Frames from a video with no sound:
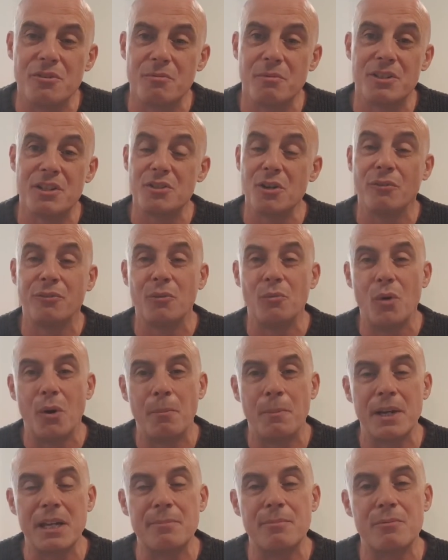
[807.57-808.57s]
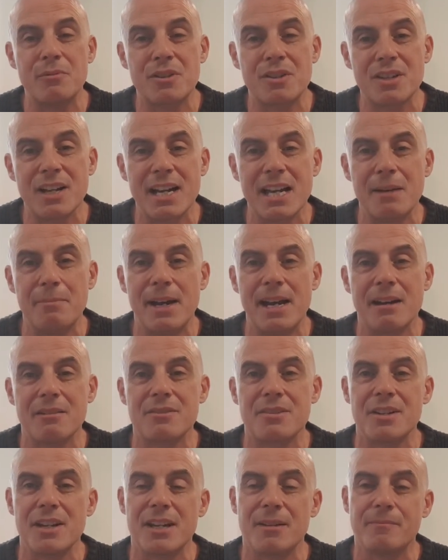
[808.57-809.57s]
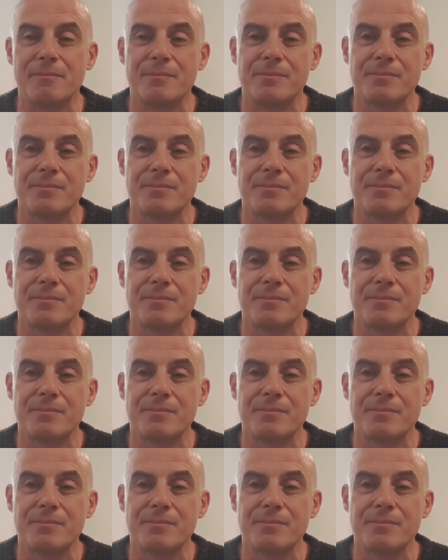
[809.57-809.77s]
which is often what people say about it.